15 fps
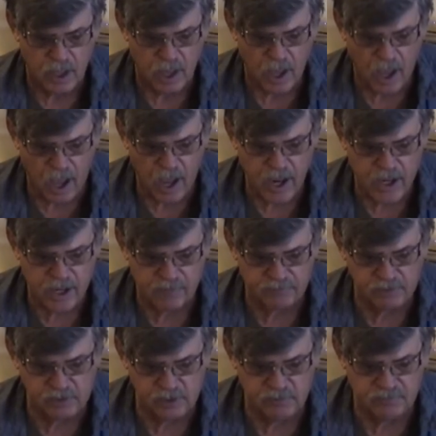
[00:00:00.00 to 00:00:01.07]
I
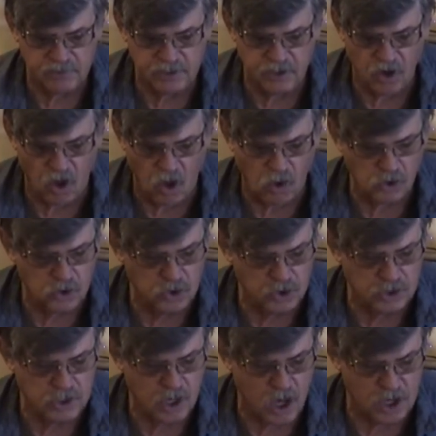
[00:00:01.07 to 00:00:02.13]
have lived in all good
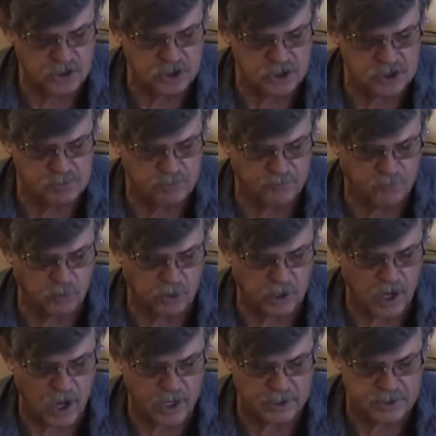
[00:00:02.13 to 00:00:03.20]
conscience before
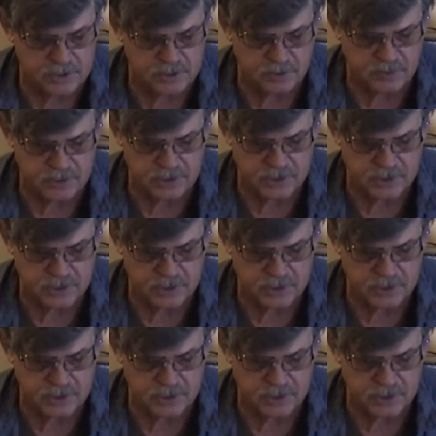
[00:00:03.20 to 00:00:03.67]
God until this